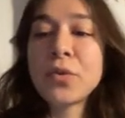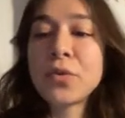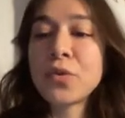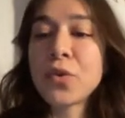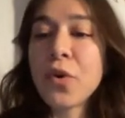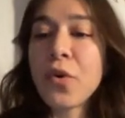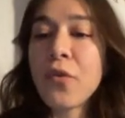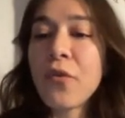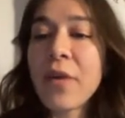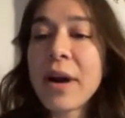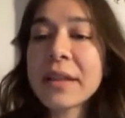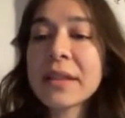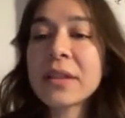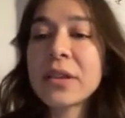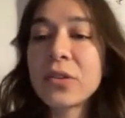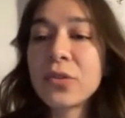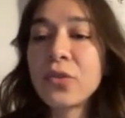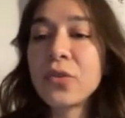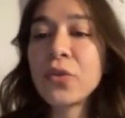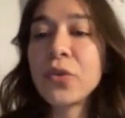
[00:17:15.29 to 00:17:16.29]
So, what
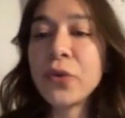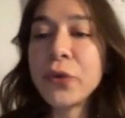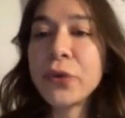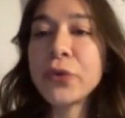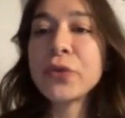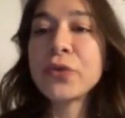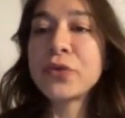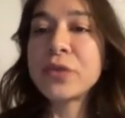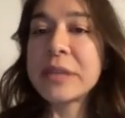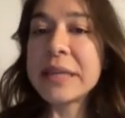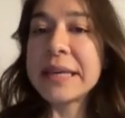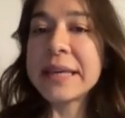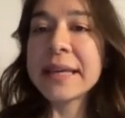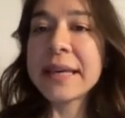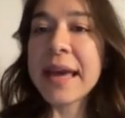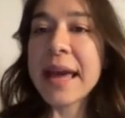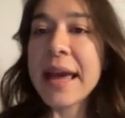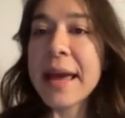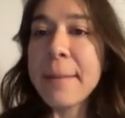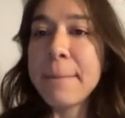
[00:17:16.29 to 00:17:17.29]
do you
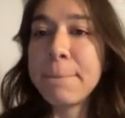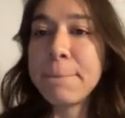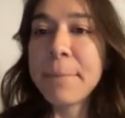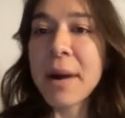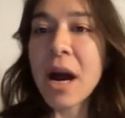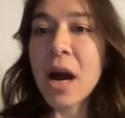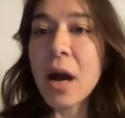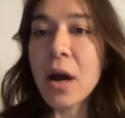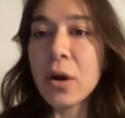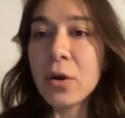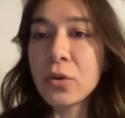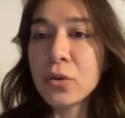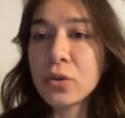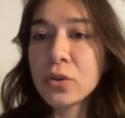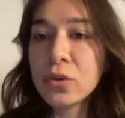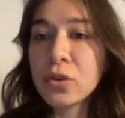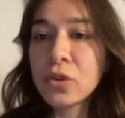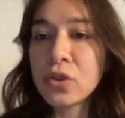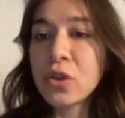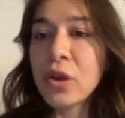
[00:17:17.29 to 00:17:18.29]
think
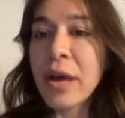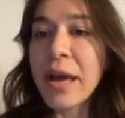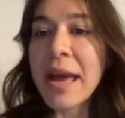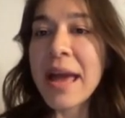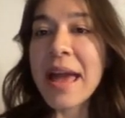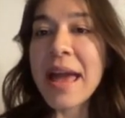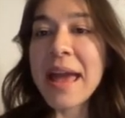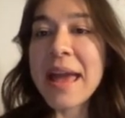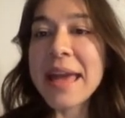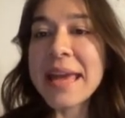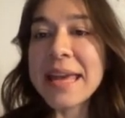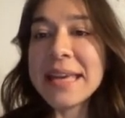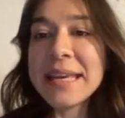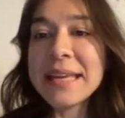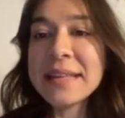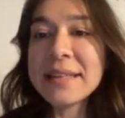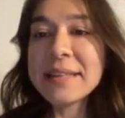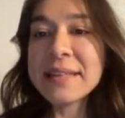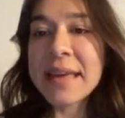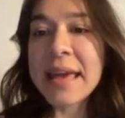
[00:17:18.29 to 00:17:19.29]
about
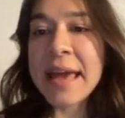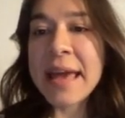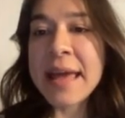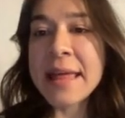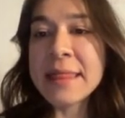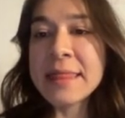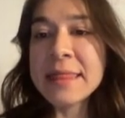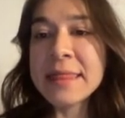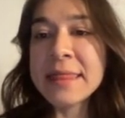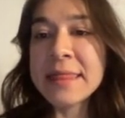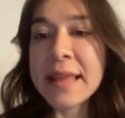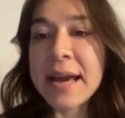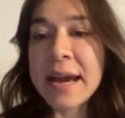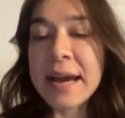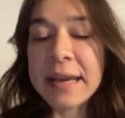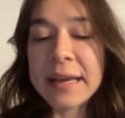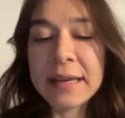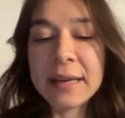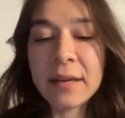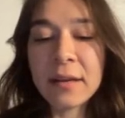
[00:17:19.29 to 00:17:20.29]
8 and
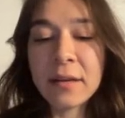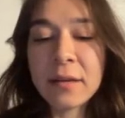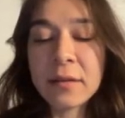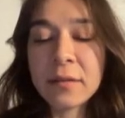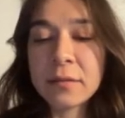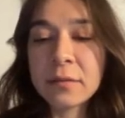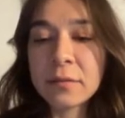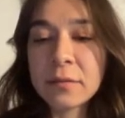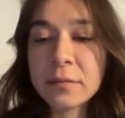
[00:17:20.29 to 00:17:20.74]
9?